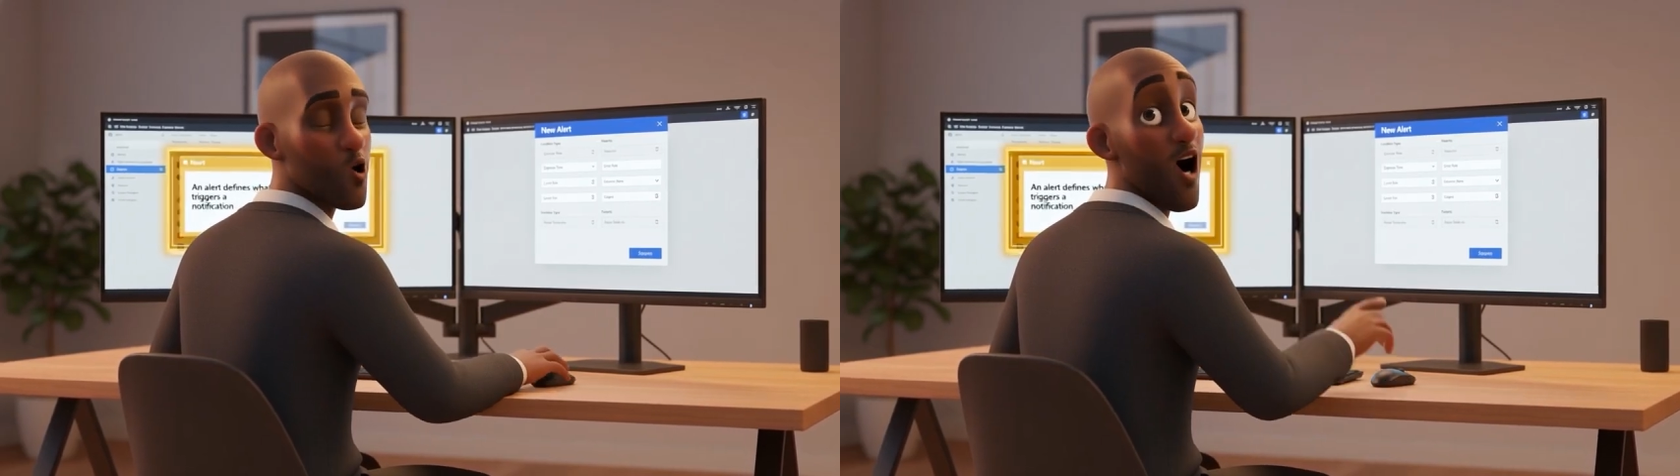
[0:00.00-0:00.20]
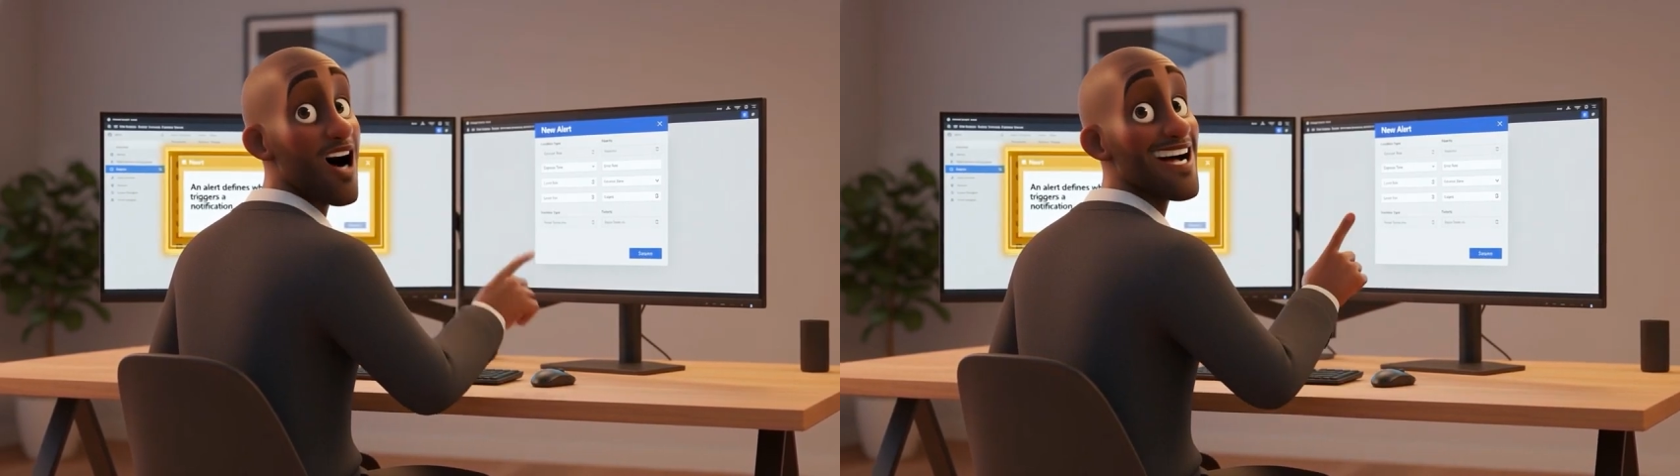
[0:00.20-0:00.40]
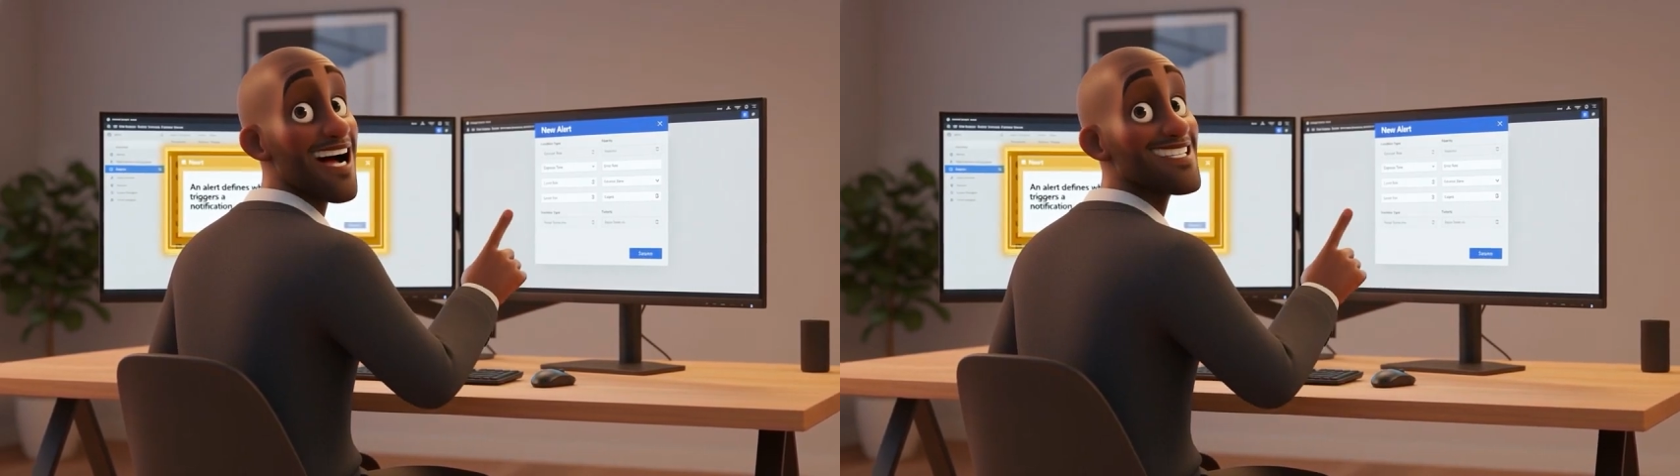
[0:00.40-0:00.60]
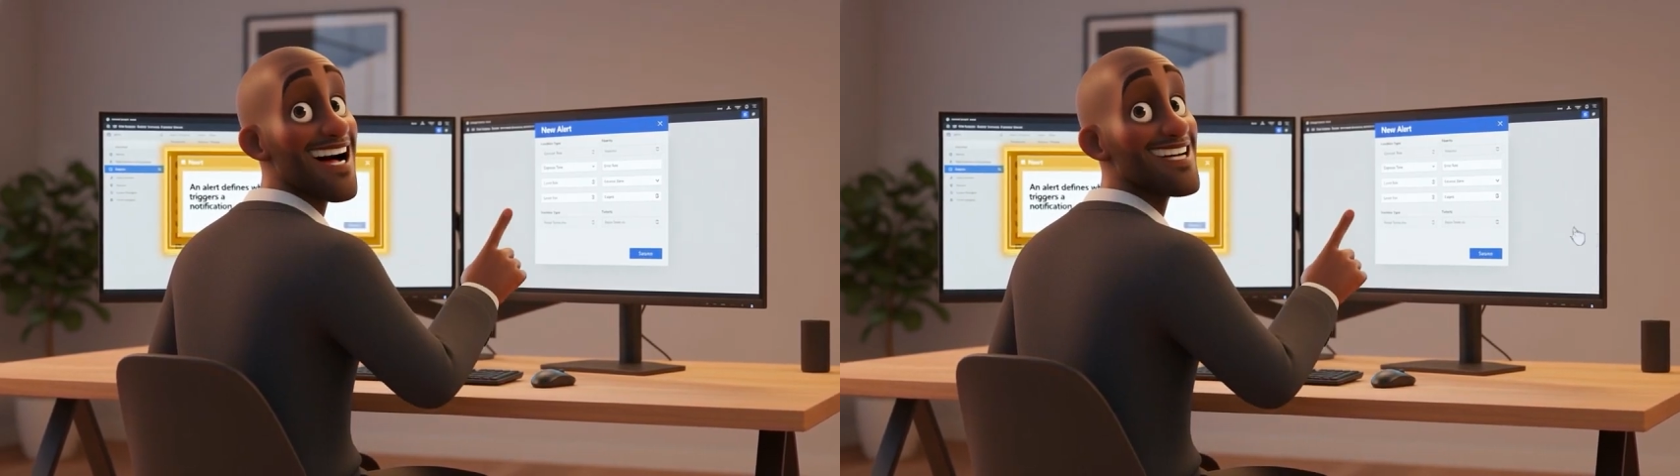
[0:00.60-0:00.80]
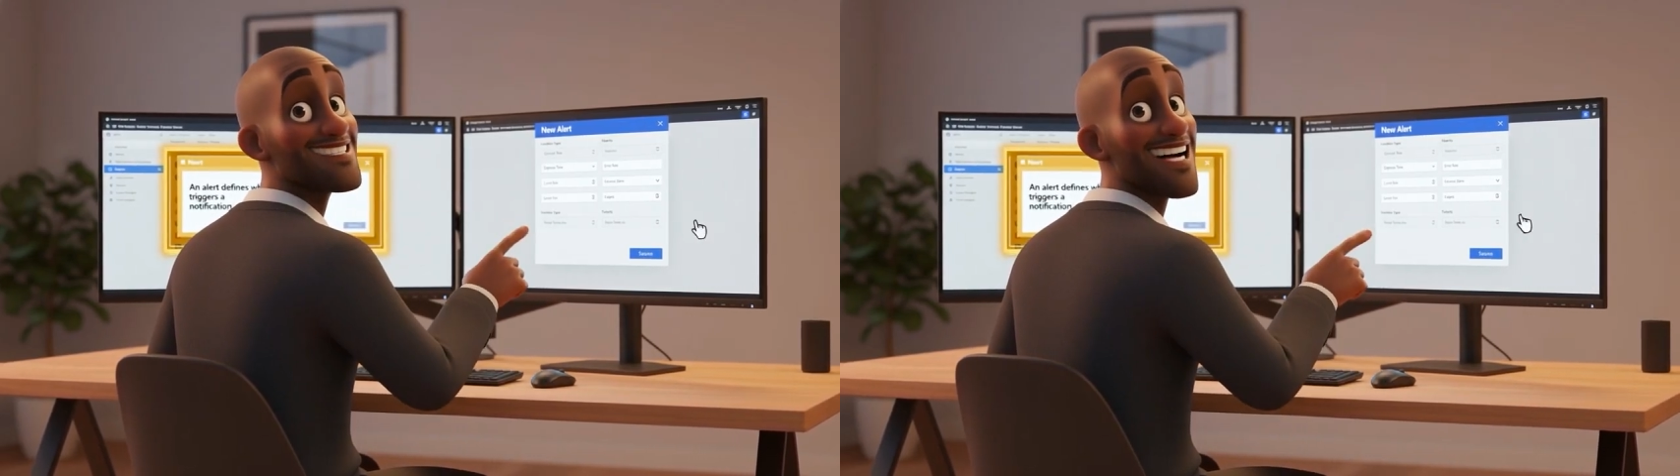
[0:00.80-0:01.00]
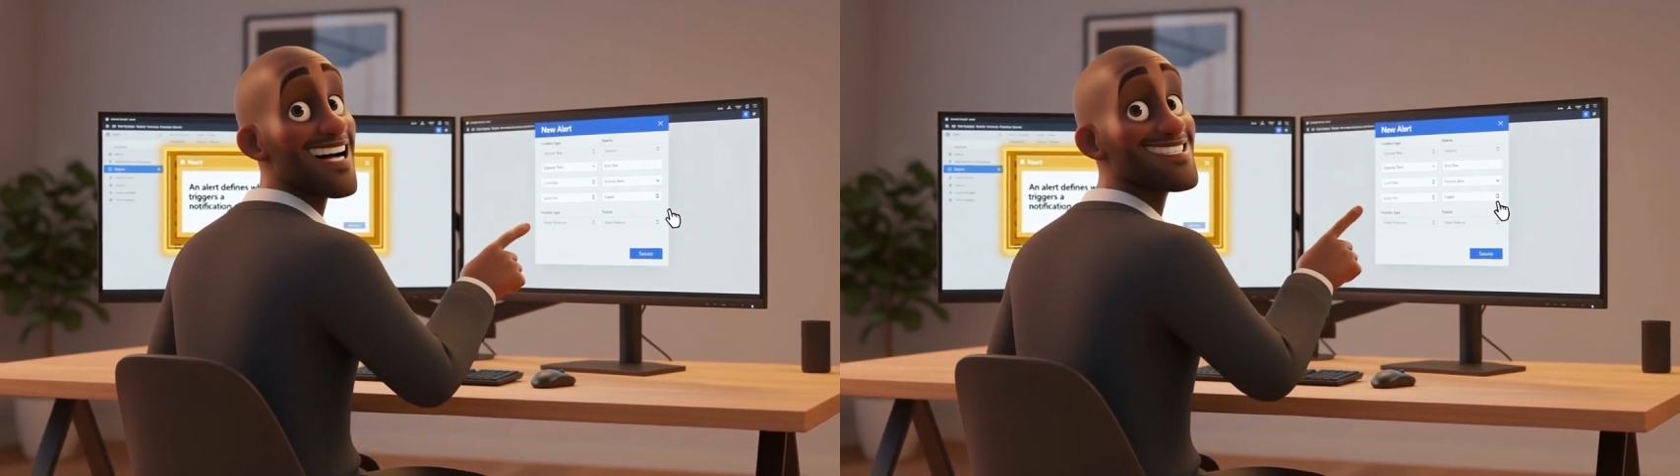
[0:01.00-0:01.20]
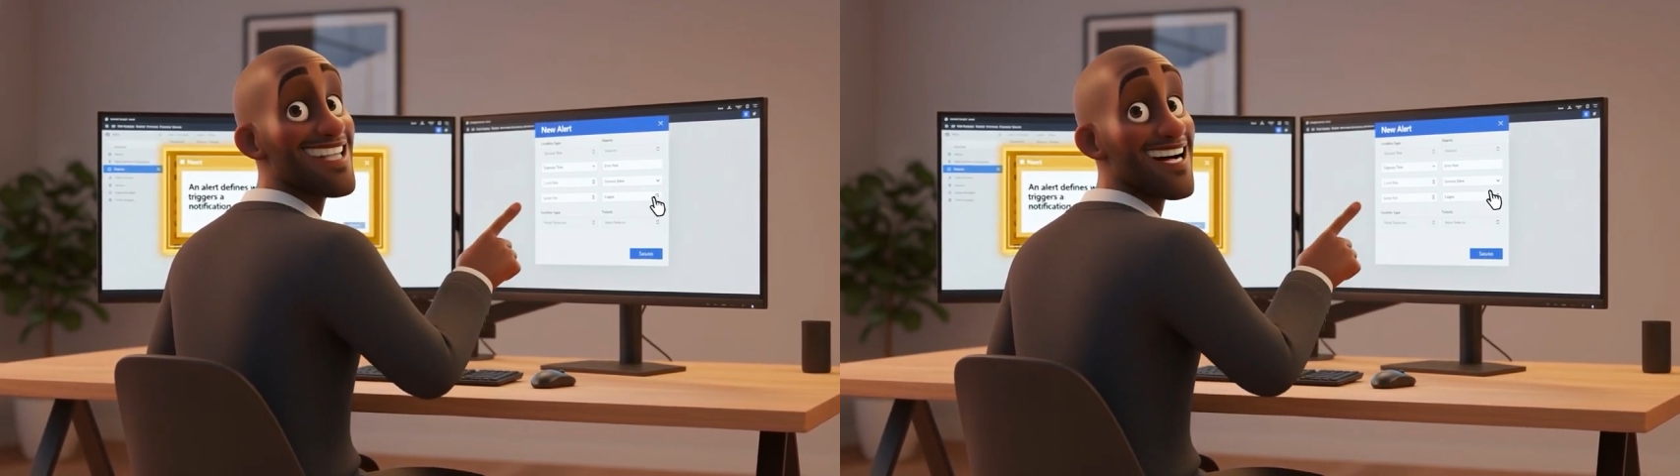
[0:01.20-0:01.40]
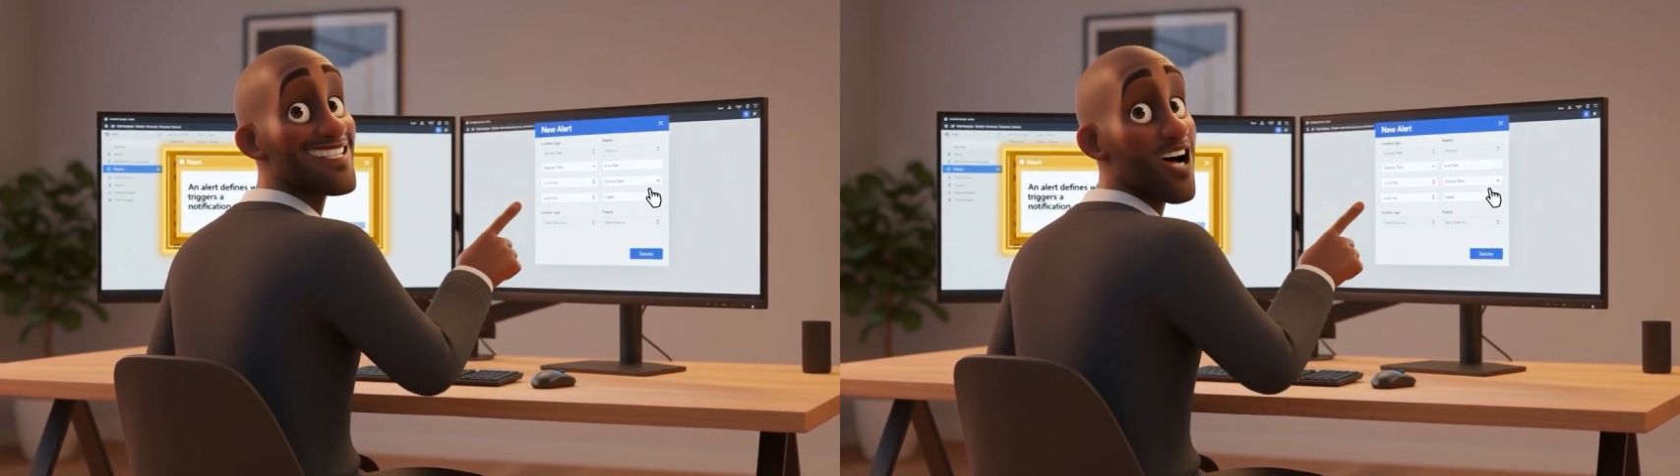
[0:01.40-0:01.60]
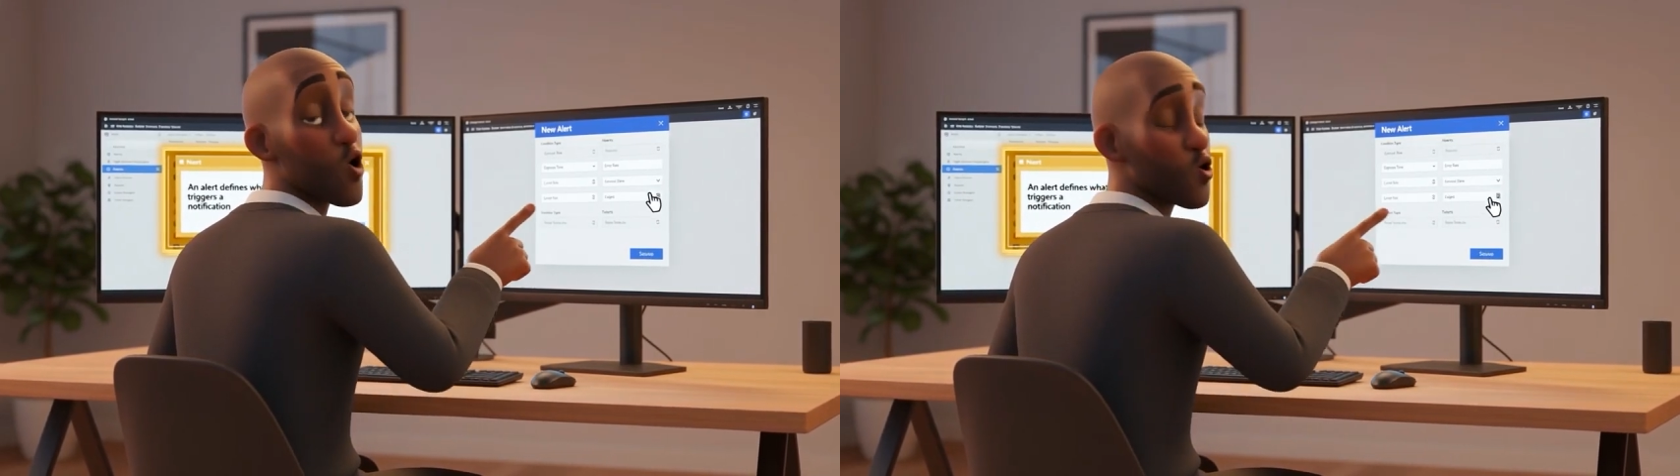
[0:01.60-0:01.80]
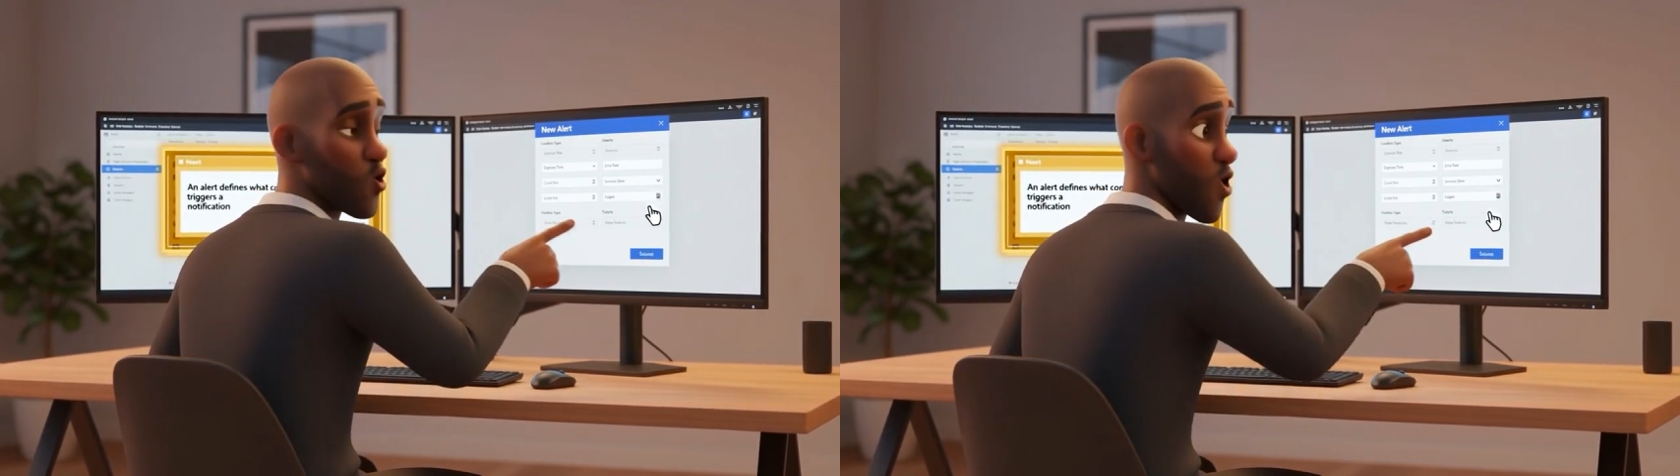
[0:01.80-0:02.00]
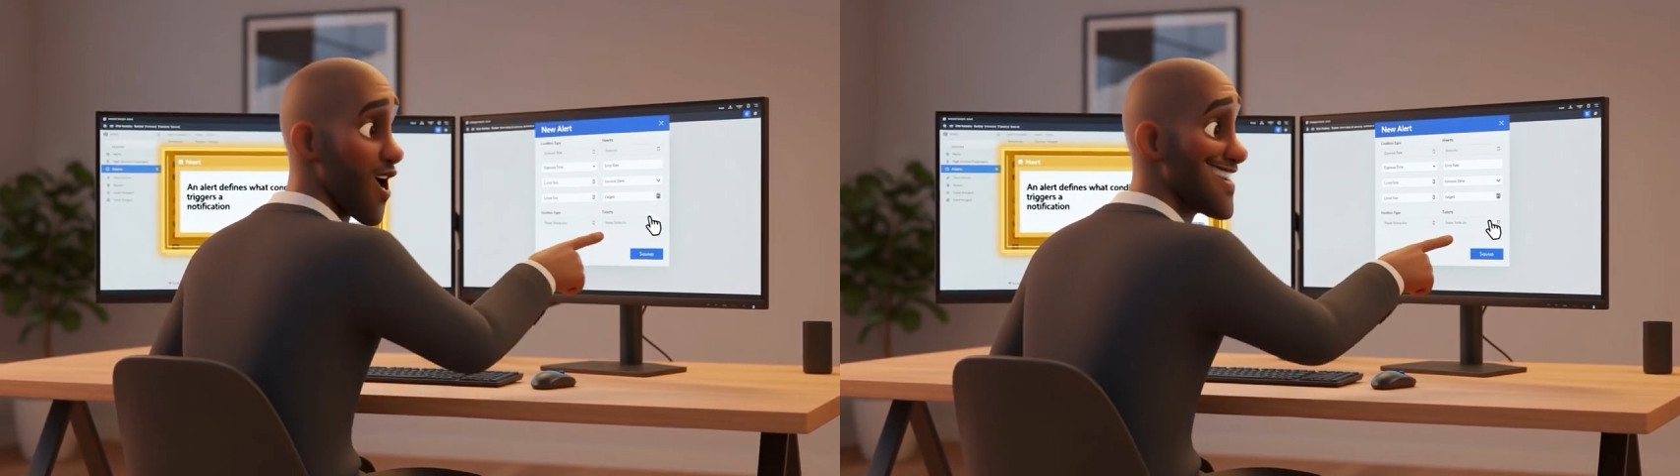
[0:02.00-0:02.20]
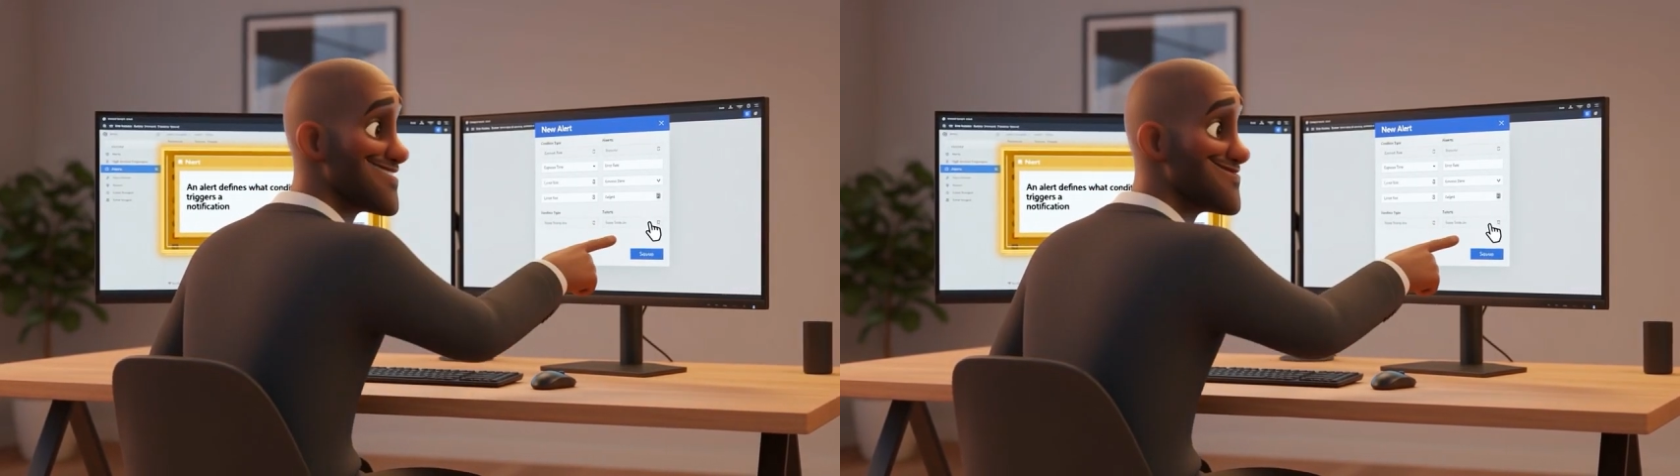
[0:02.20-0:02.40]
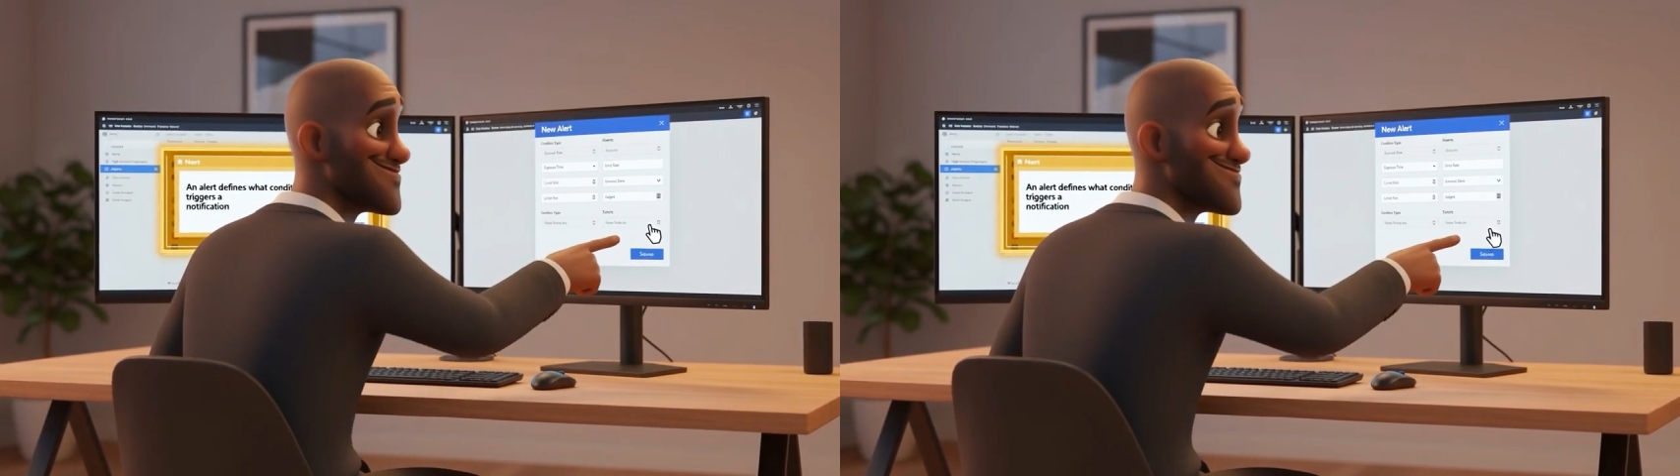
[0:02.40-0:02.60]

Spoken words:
Right-click Alerts and select New Alert.